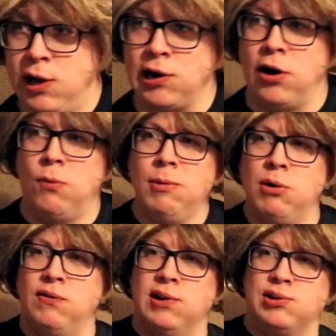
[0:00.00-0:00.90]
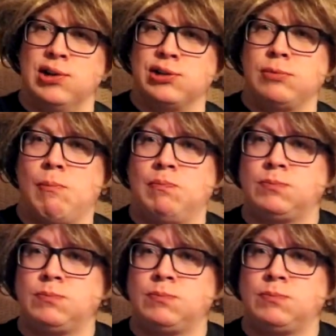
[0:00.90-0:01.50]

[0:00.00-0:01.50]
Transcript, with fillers: Hang on, what movie is this?